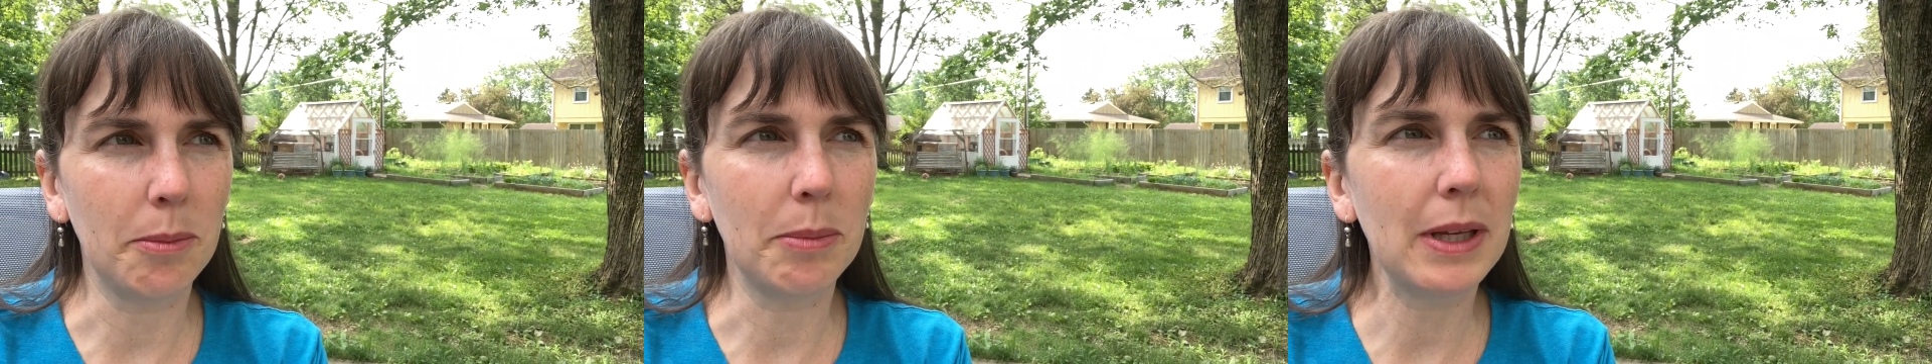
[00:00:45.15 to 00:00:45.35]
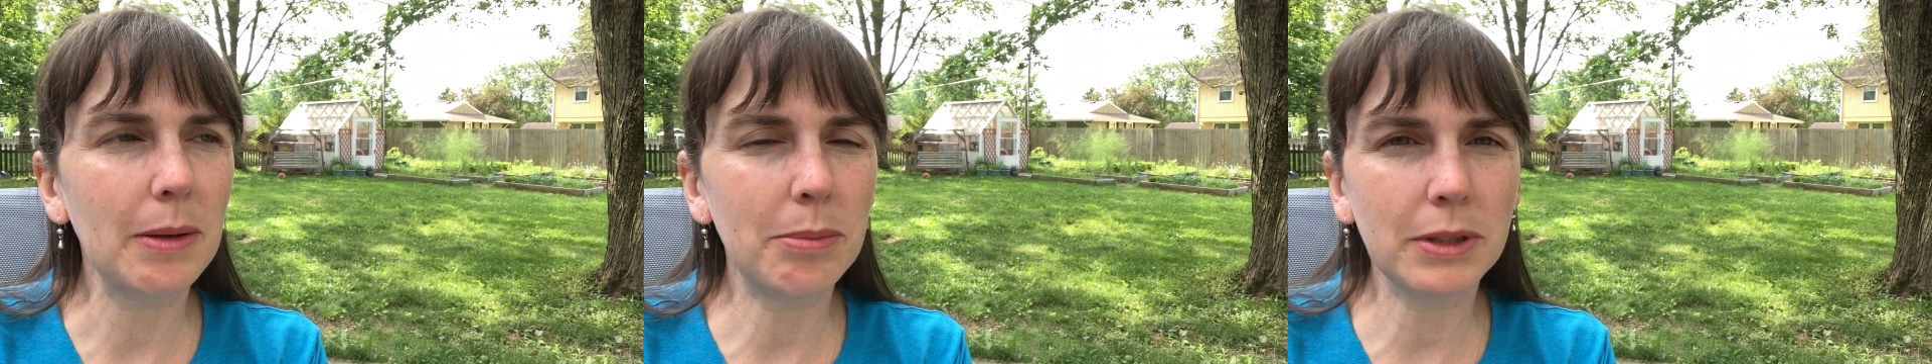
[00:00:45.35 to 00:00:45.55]

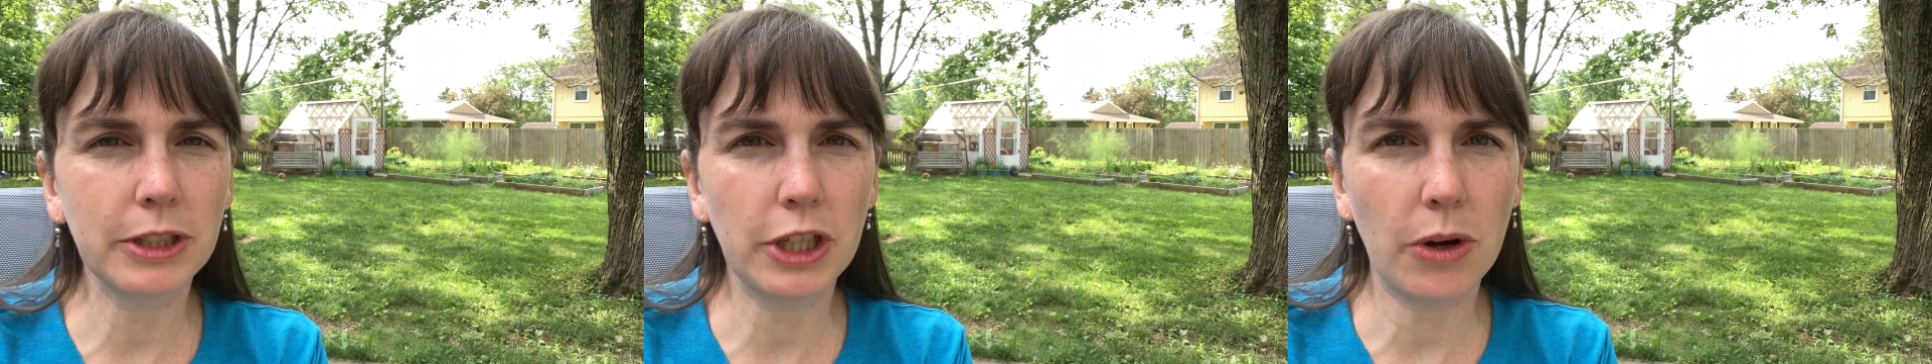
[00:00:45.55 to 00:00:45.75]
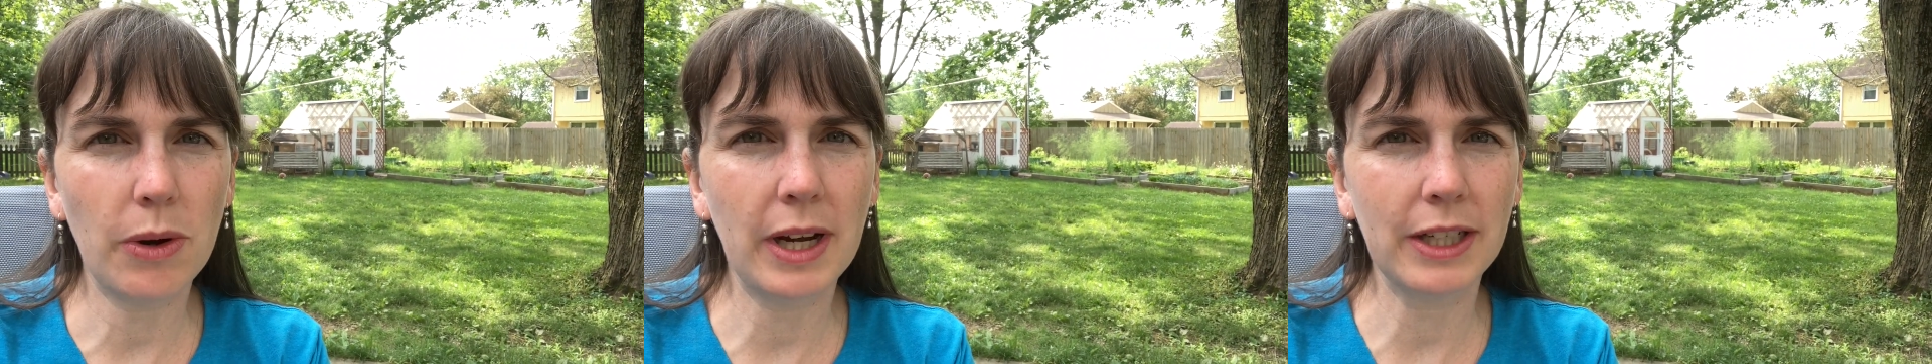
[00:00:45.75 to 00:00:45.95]
people
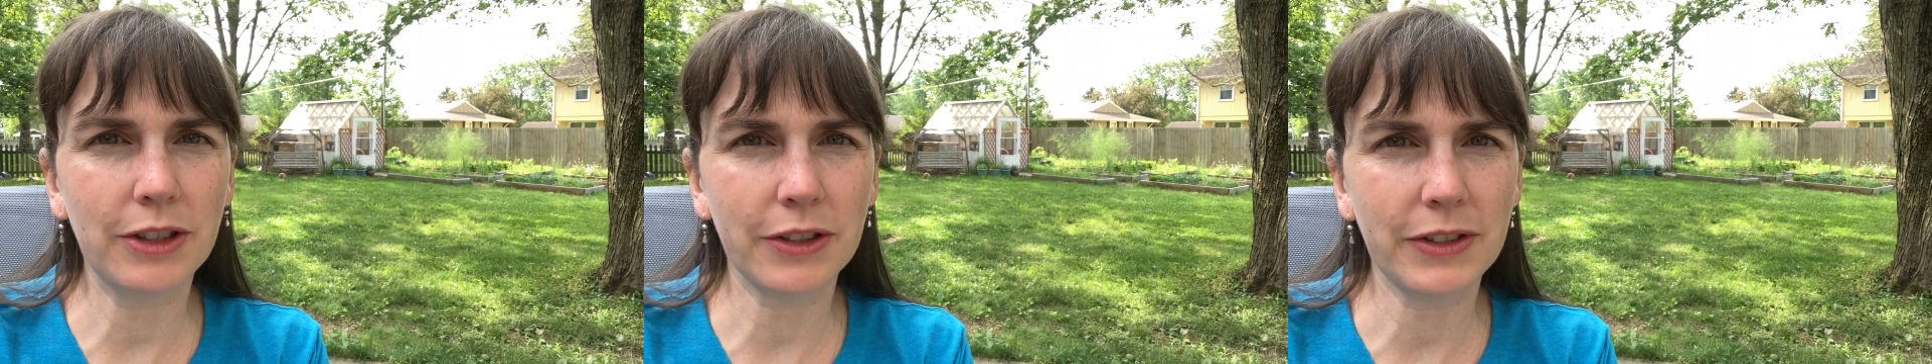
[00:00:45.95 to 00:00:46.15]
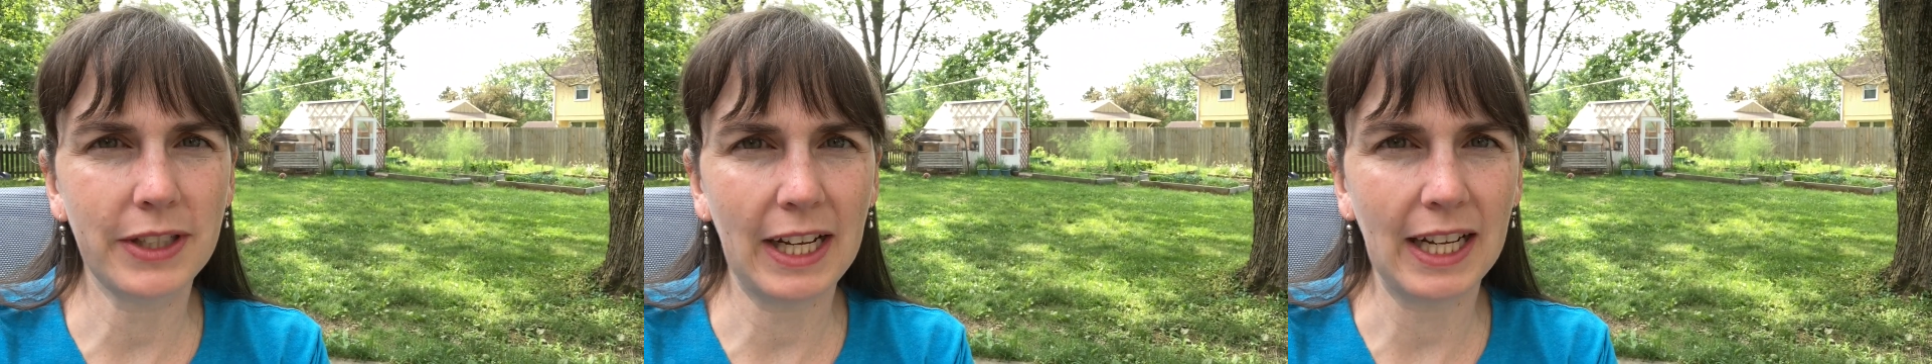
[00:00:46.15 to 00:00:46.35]
don't
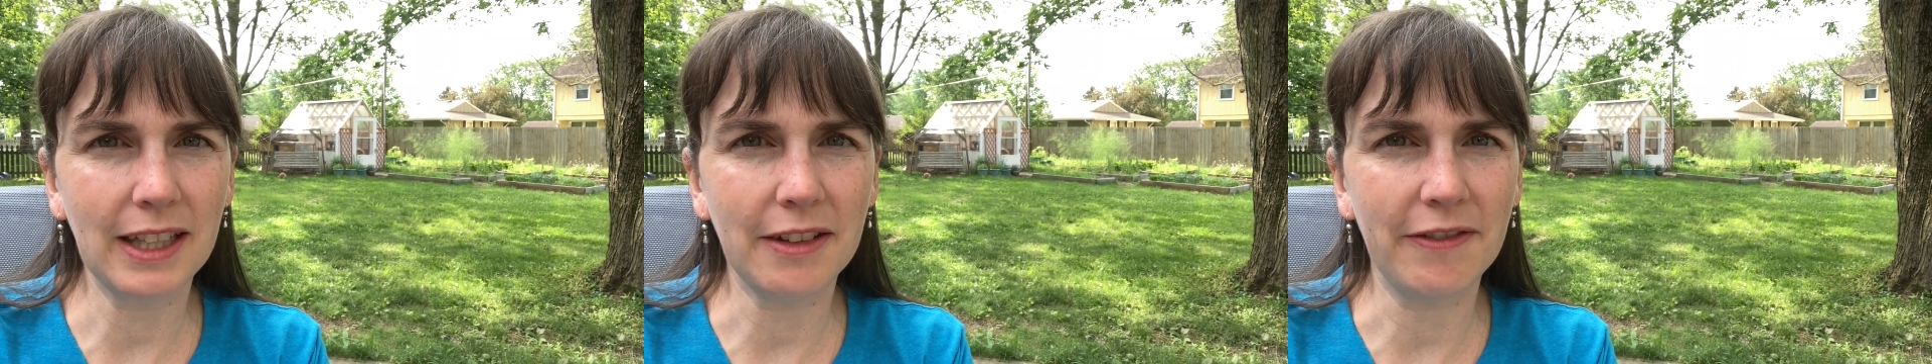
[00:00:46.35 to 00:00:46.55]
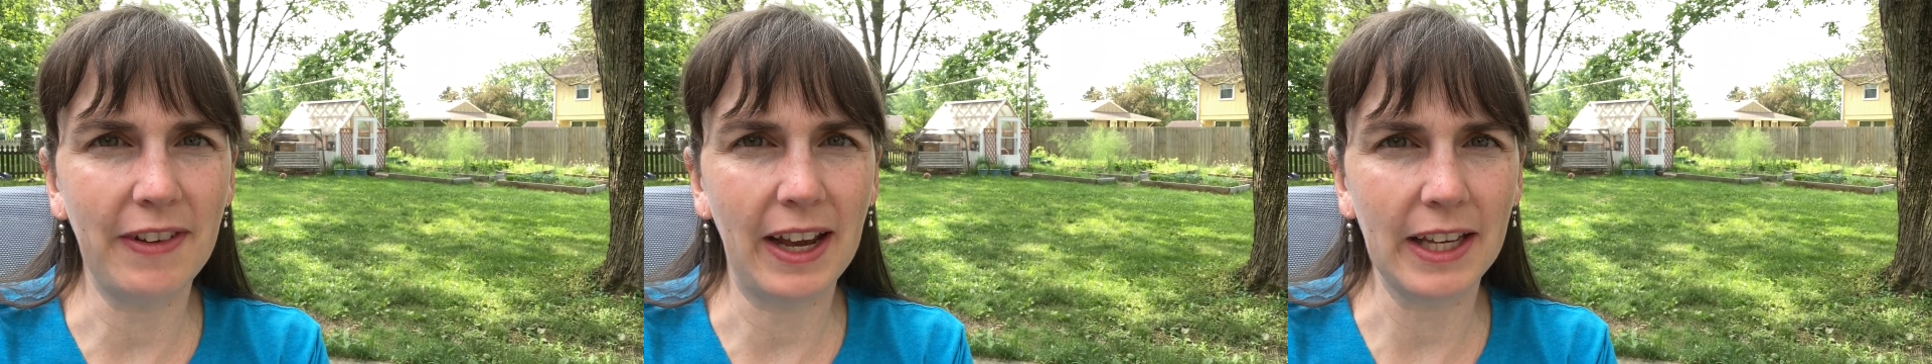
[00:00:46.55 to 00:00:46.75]
understand
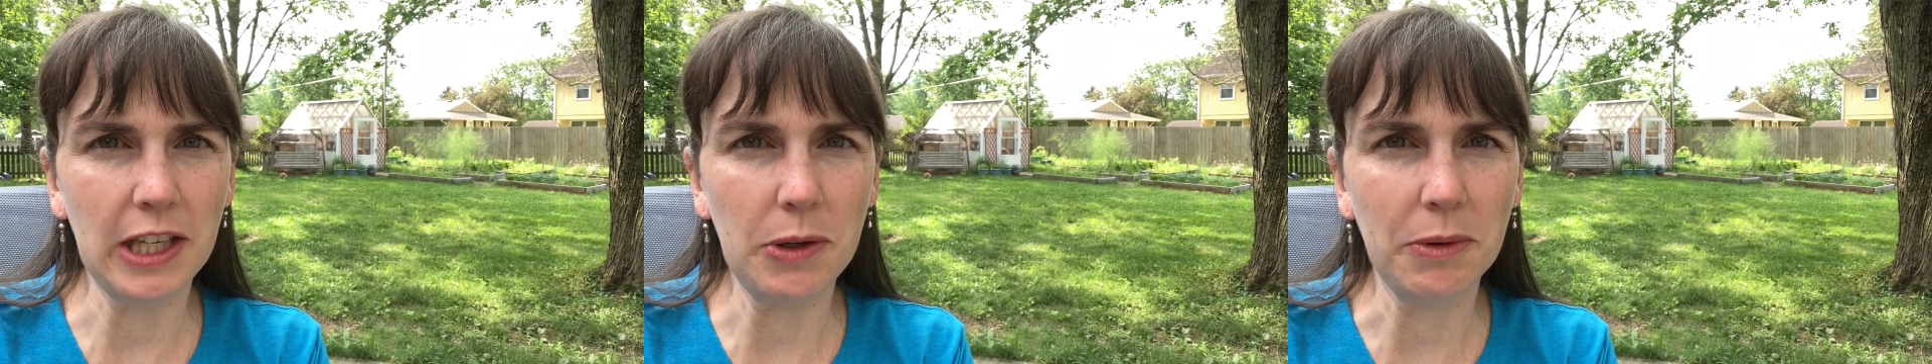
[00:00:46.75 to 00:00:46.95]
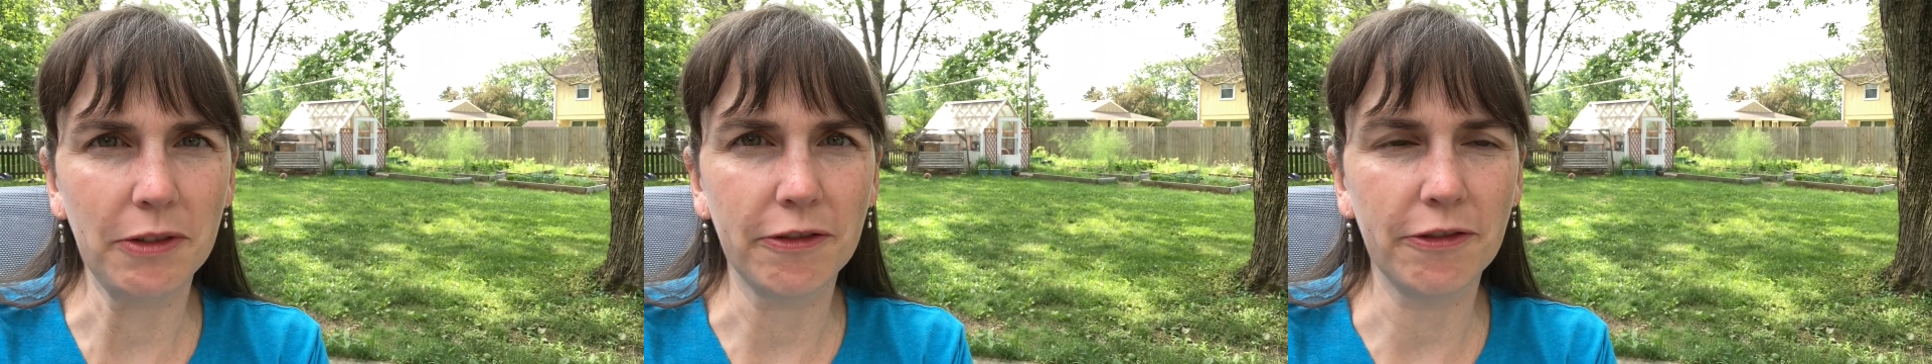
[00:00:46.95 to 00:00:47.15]
the
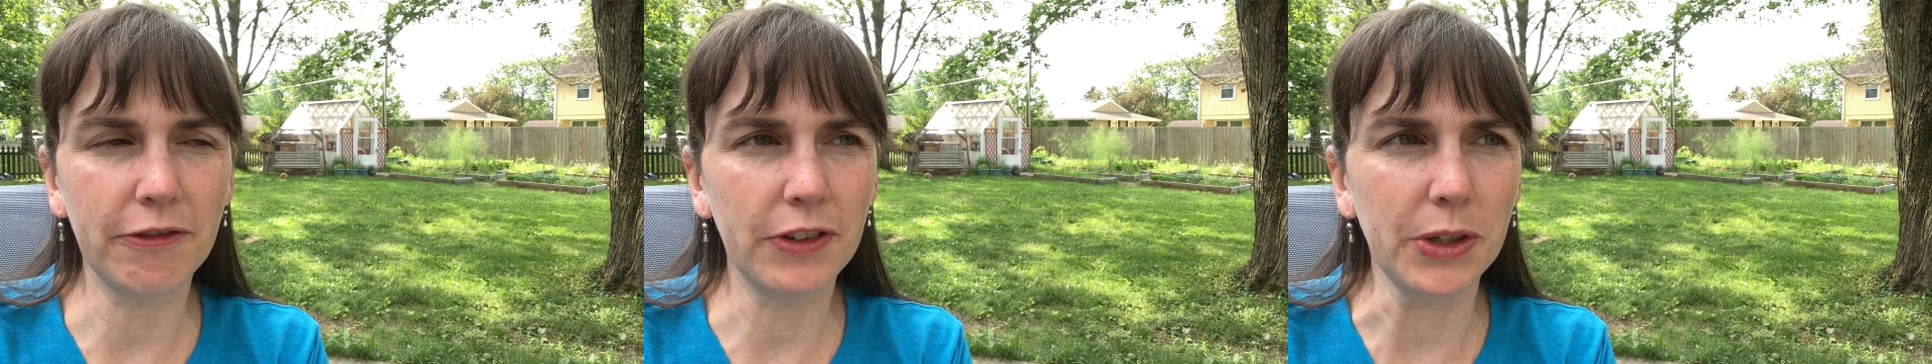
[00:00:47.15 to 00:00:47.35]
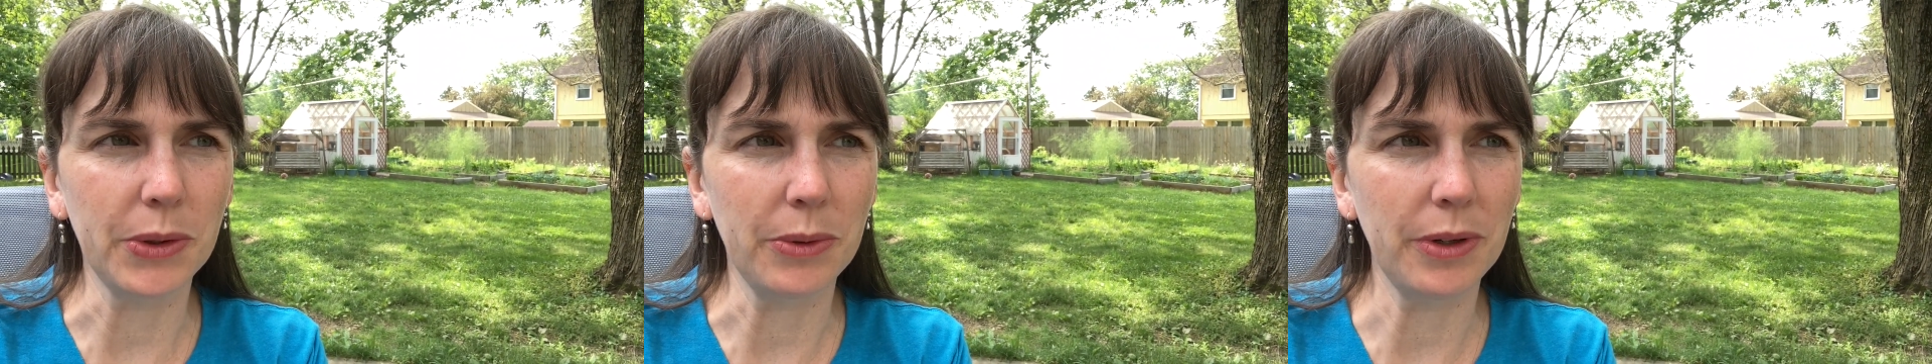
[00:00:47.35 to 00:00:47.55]
value of
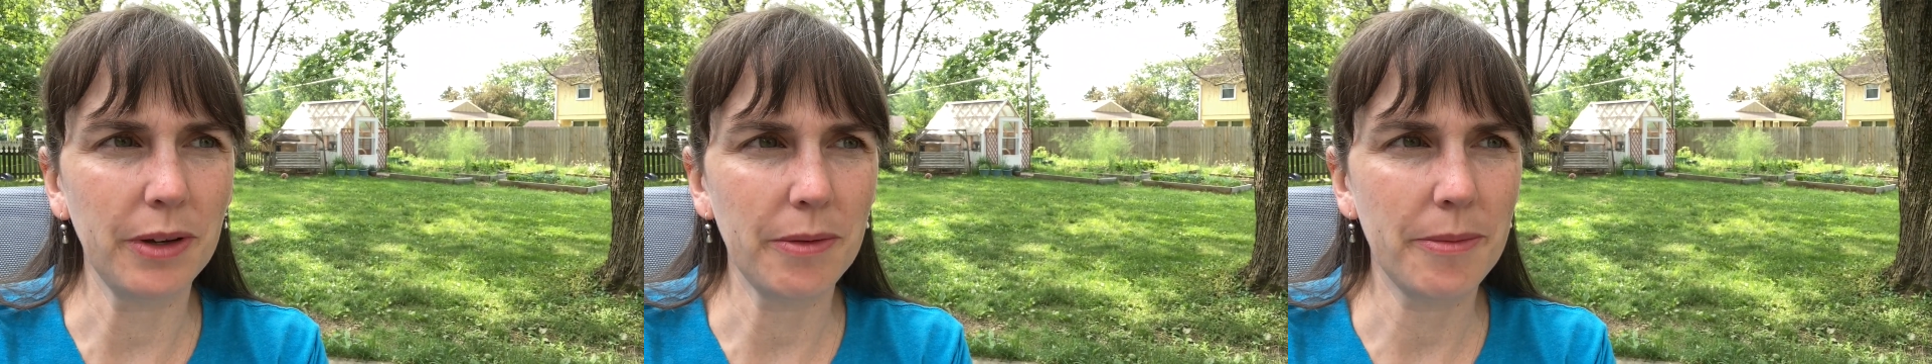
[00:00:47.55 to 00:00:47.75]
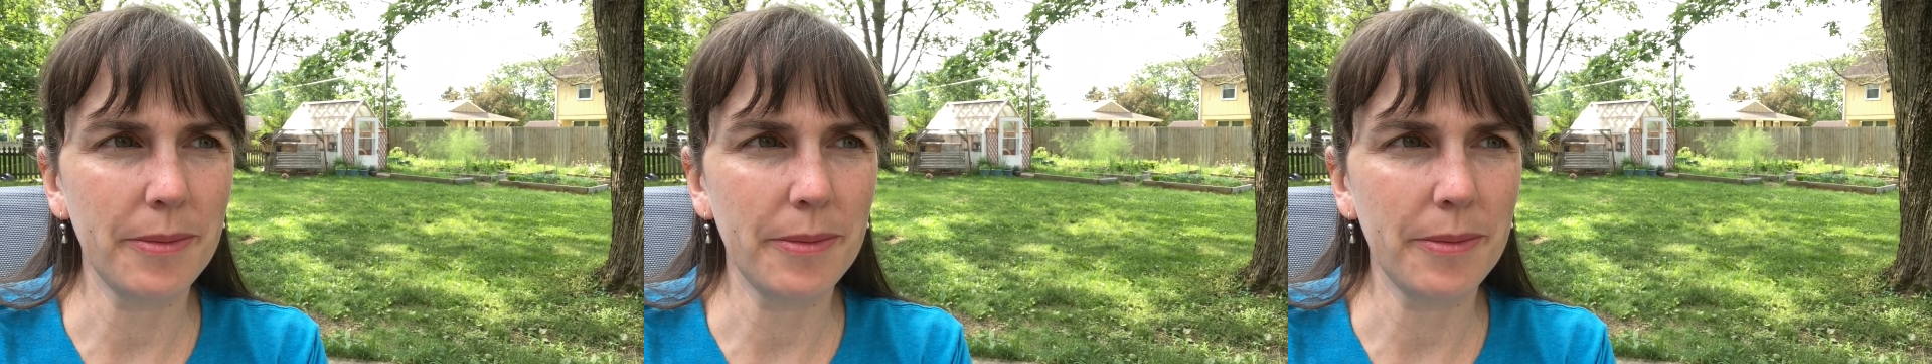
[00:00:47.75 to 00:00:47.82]
food